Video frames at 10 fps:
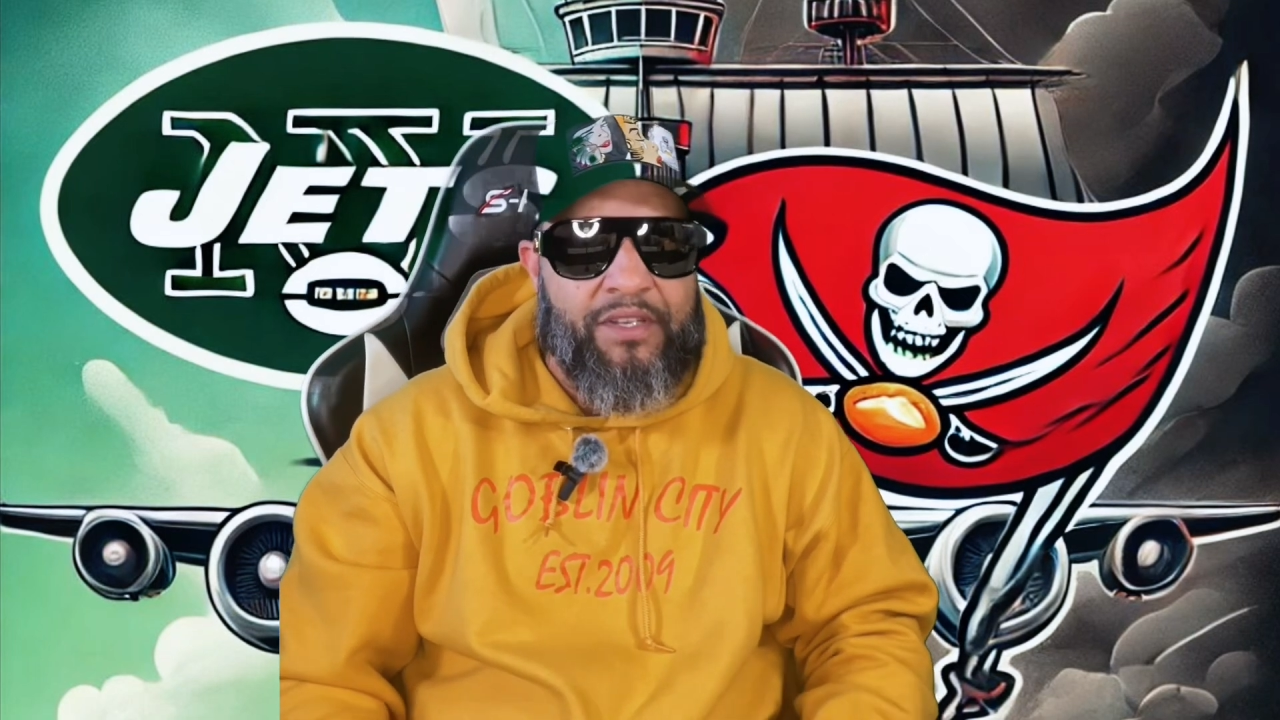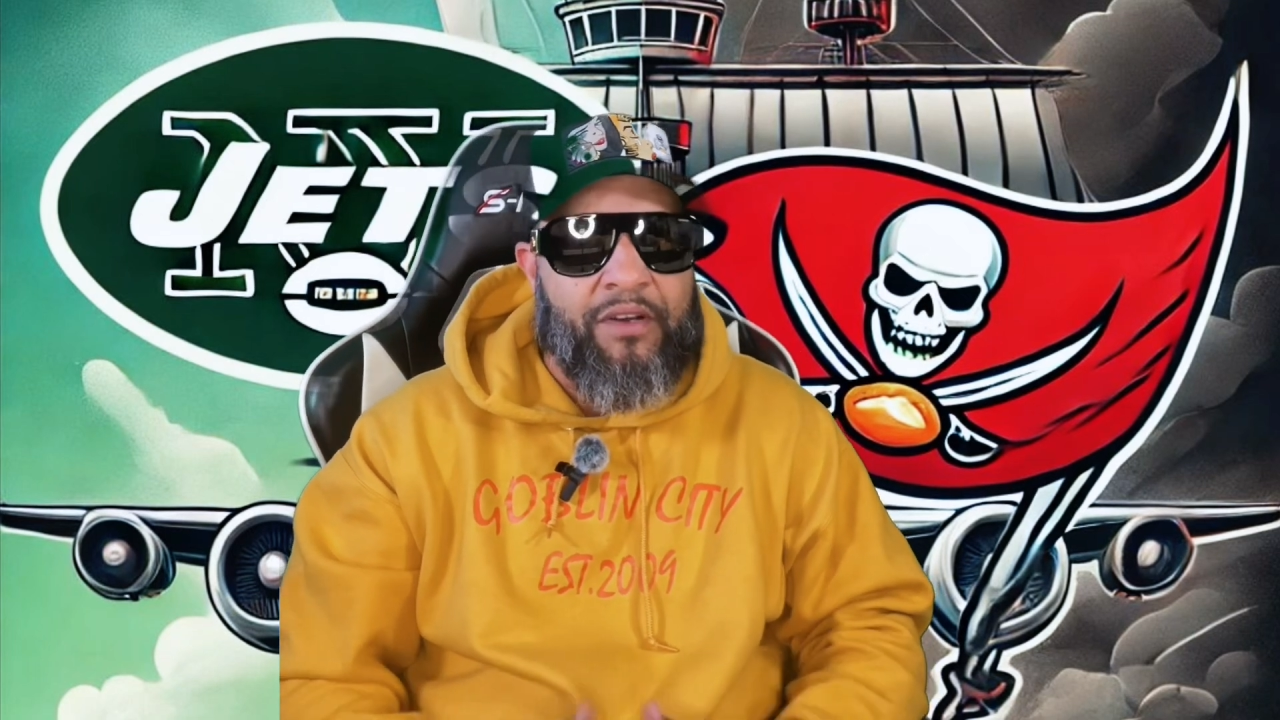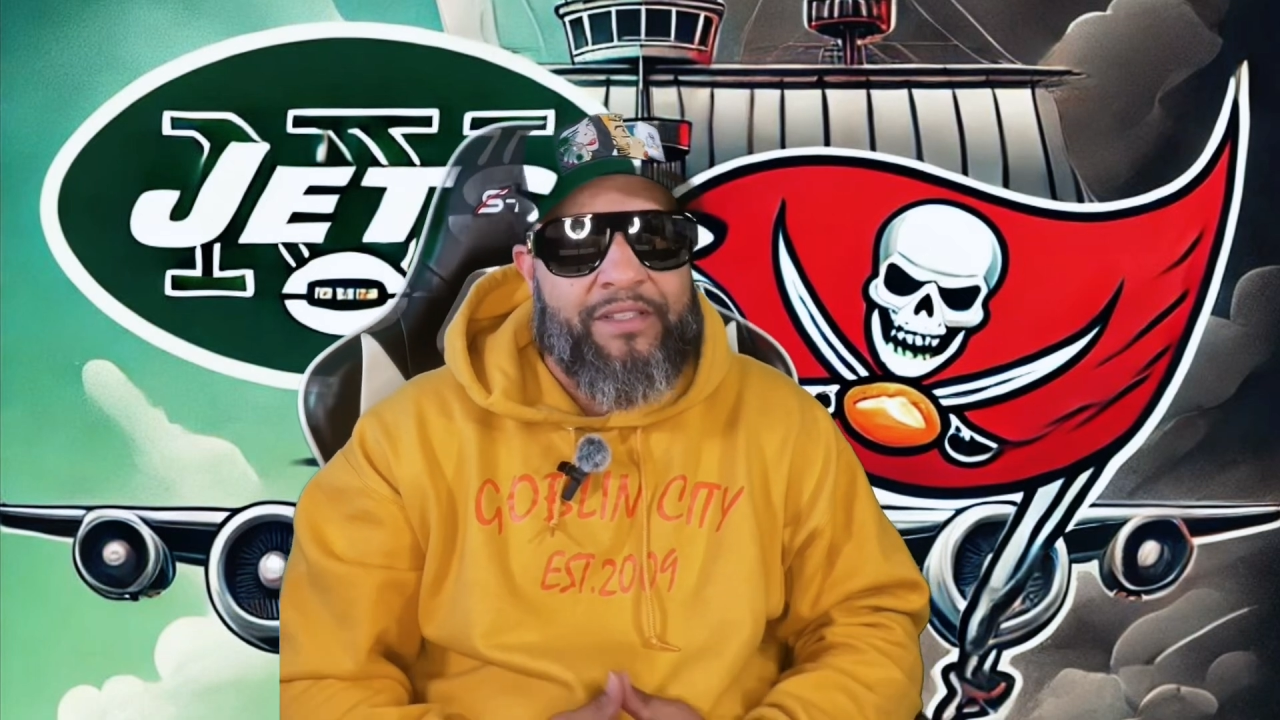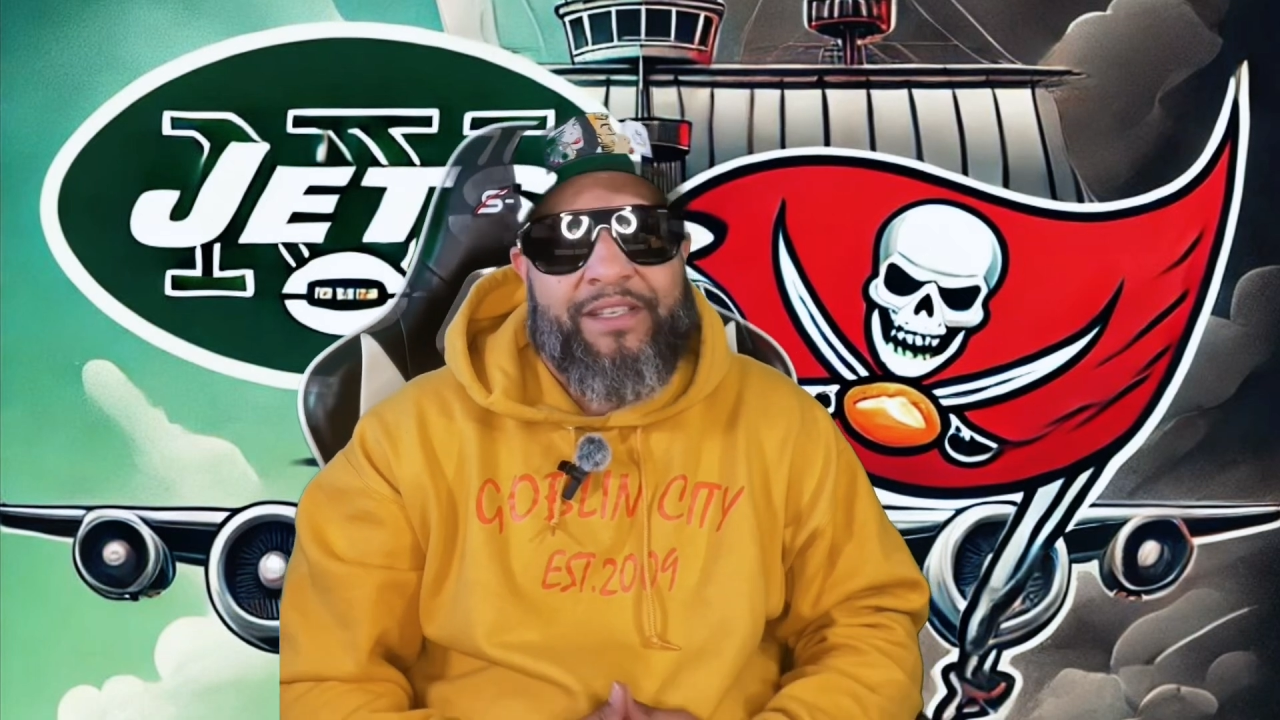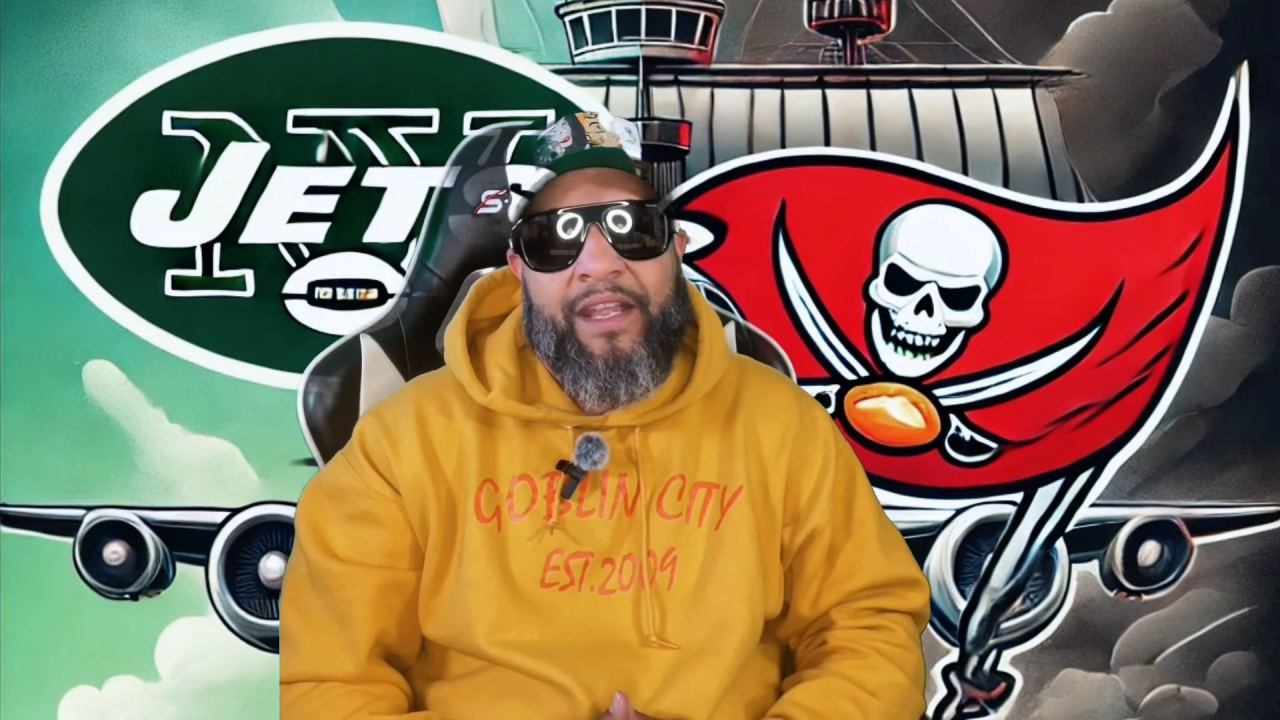
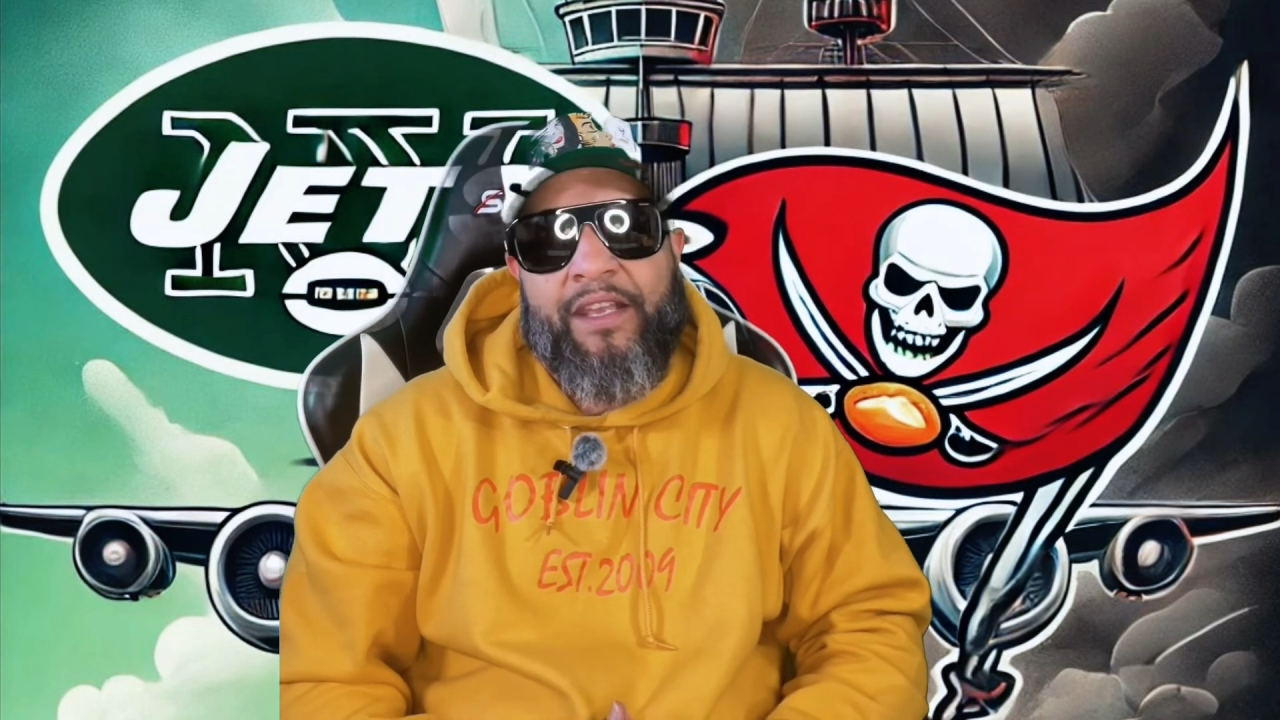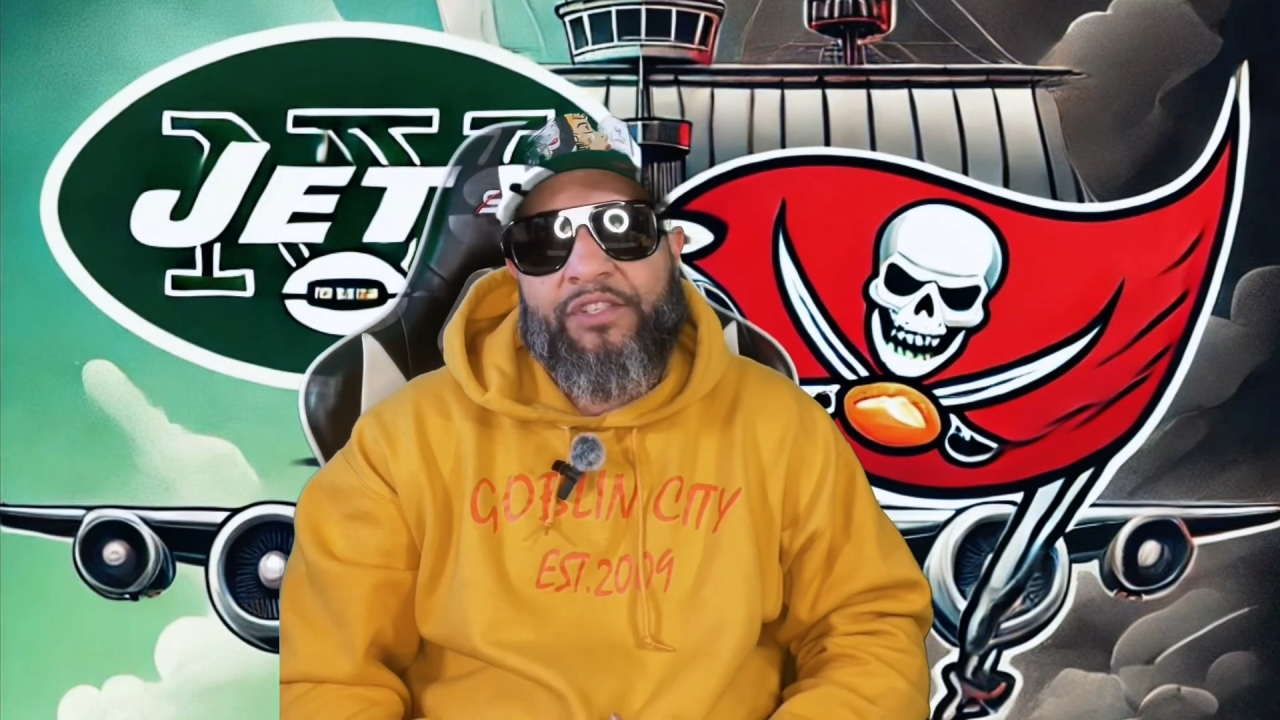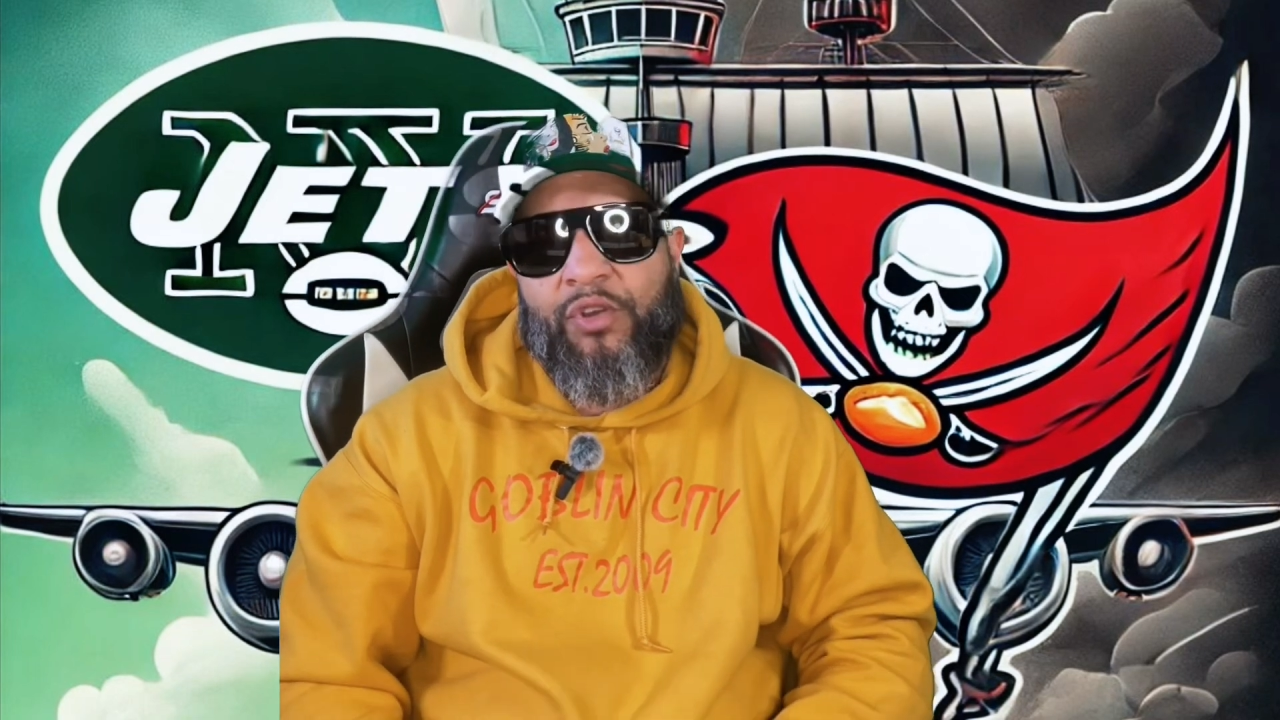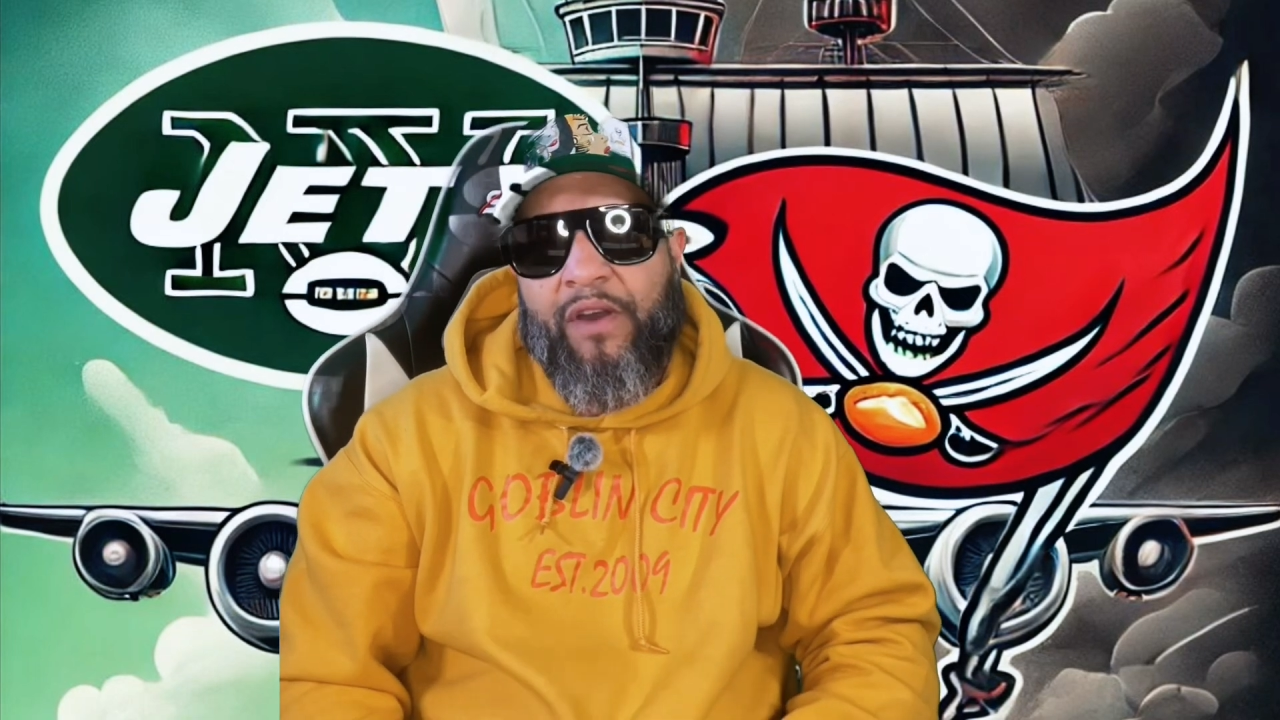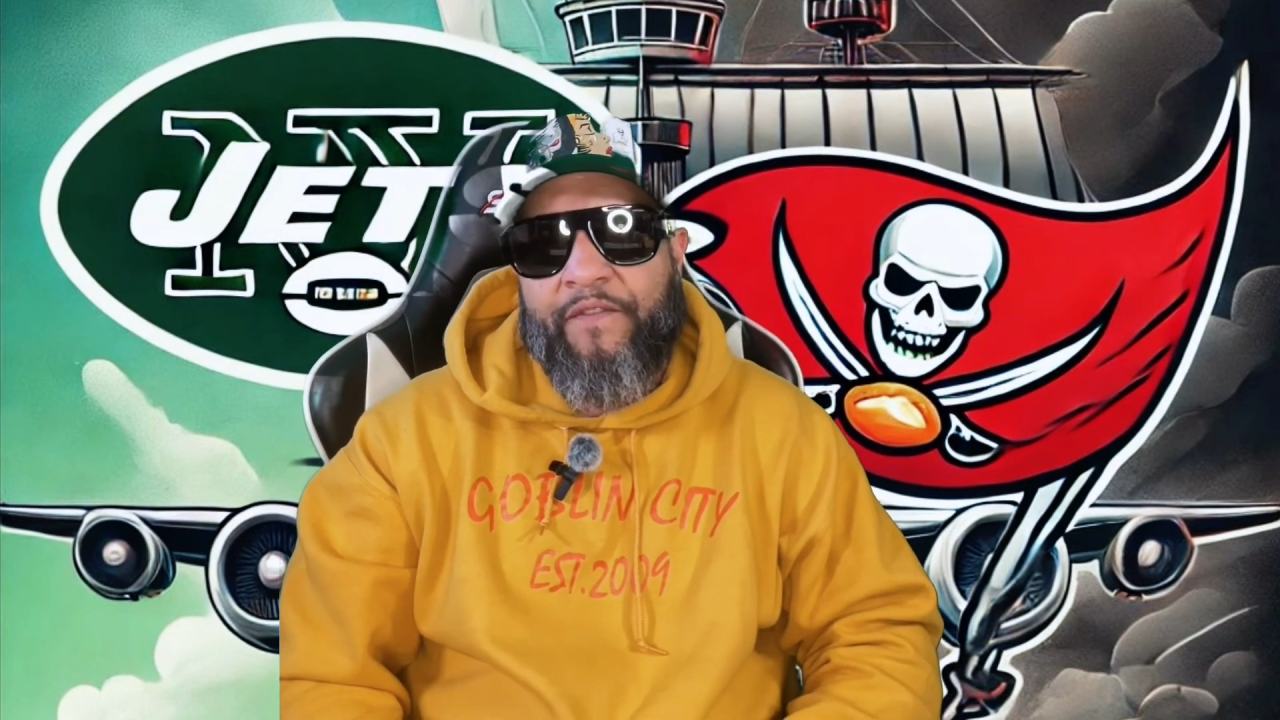on today, so I